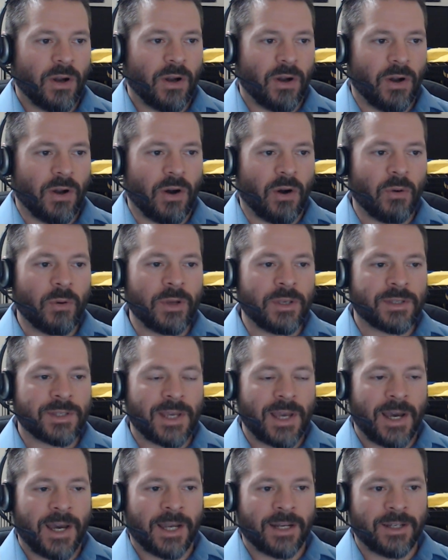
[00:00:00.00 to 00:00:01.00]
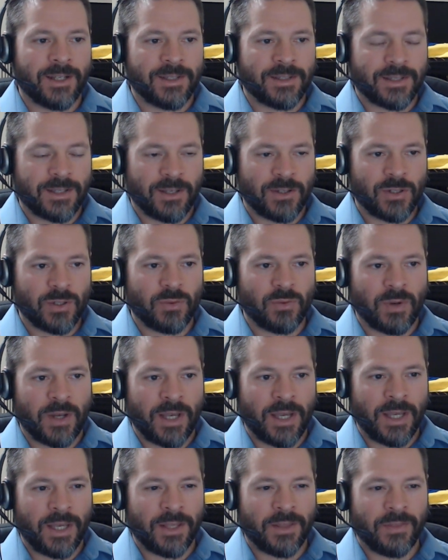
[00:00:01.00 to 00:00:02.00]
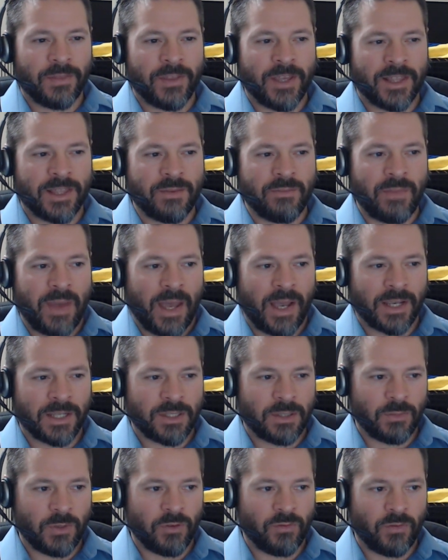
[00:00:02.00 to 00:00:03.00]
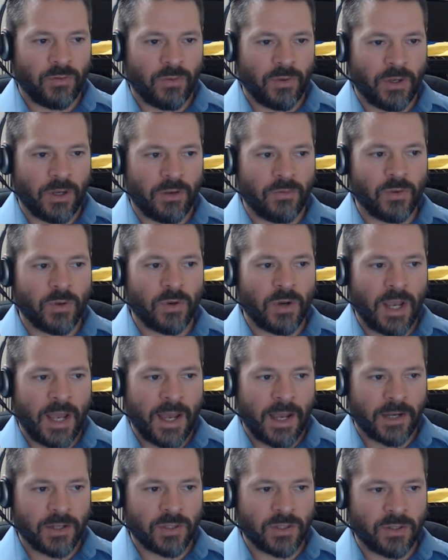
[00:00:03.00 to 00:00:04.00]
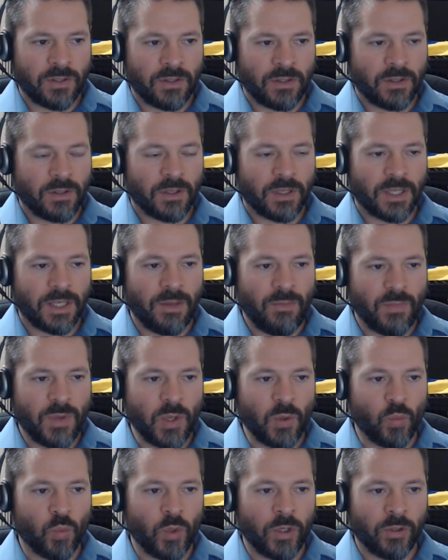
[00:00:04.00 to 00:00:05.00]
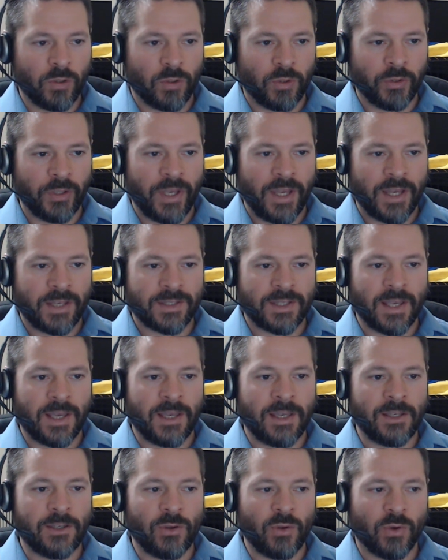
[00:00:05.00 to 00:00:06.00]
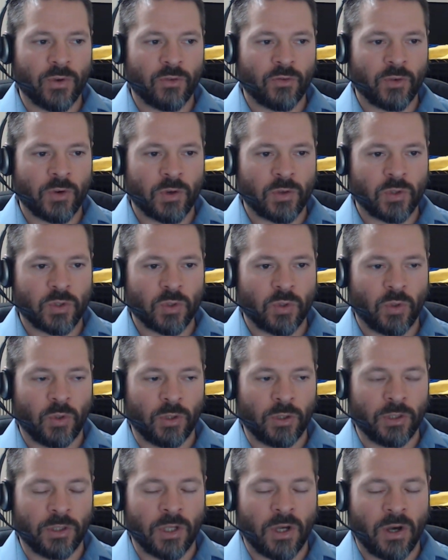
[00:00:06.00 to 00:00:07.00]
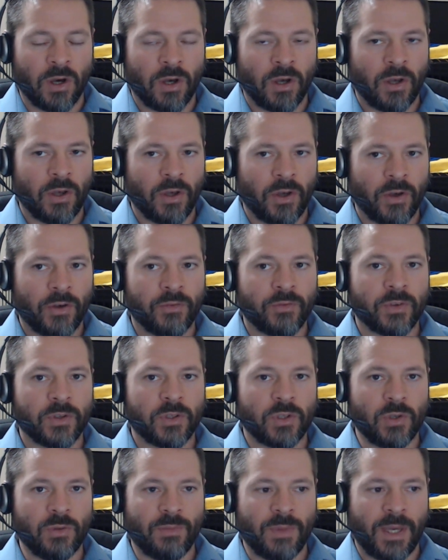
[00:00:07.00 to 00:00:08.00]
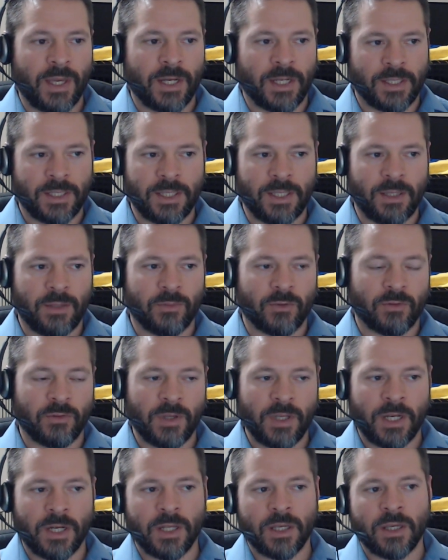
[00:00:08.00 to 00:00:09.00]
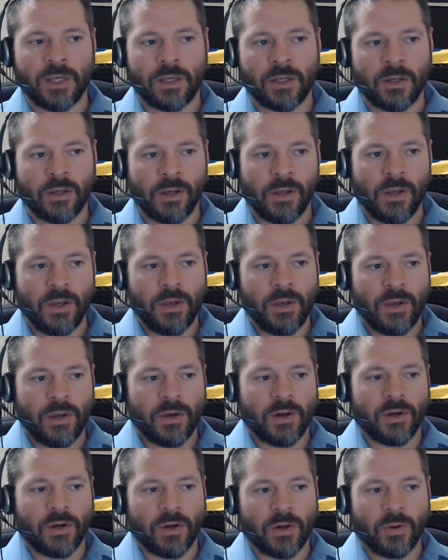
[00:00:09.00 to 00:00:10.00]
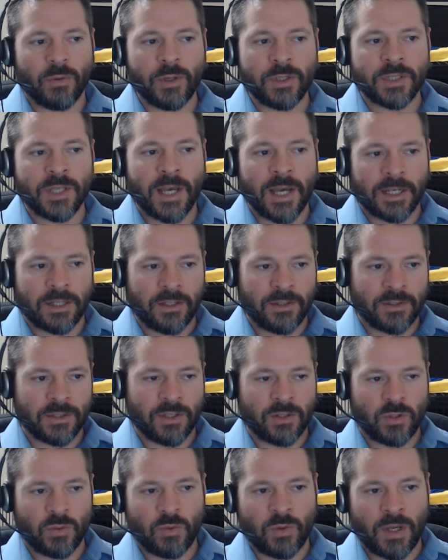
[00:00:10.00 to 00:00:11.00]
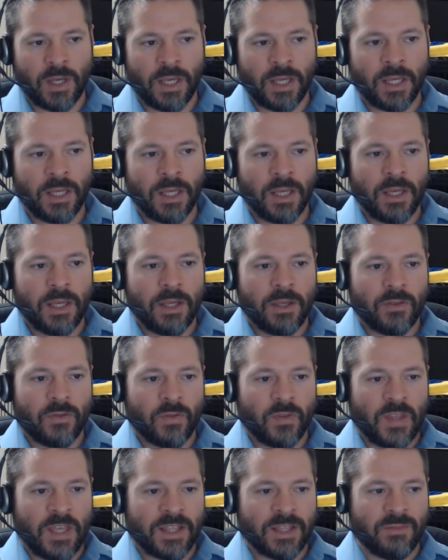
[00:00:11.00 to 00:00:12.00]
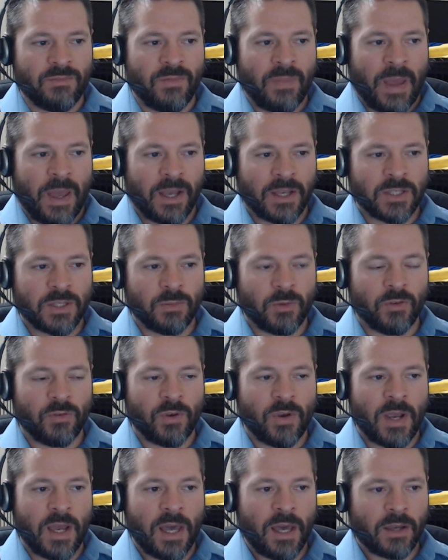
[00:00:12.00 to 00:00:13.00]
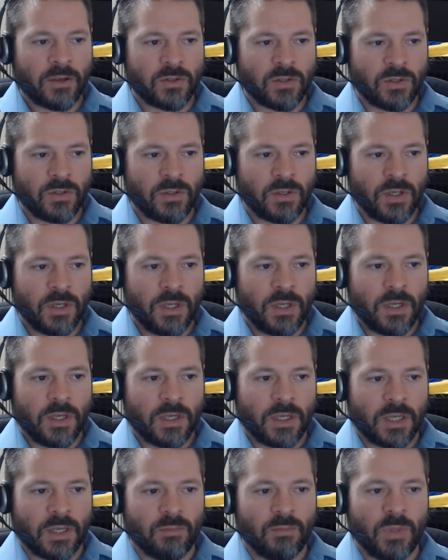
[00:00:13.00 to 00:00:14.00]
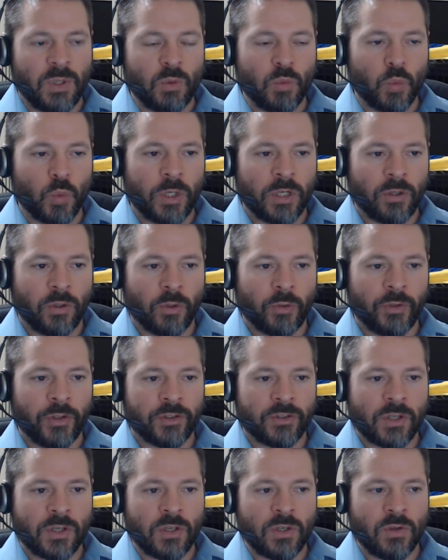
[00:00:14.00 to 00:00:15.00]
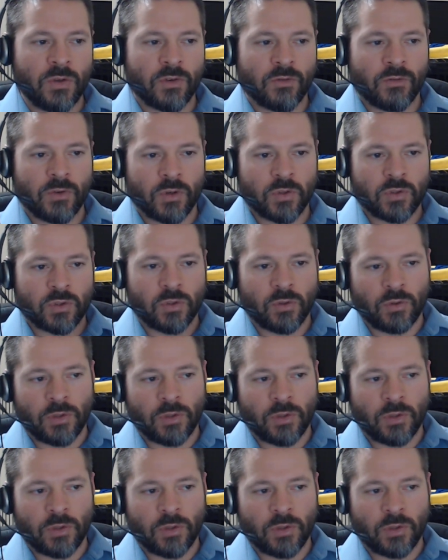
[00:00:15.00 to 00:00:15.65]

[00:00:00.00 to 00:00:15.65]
always act in such a way that the maxim of your action can be willed as a universal law of humanity. I'm going to read it again. Always act in such a way that the maxim of your action can be willed as a universal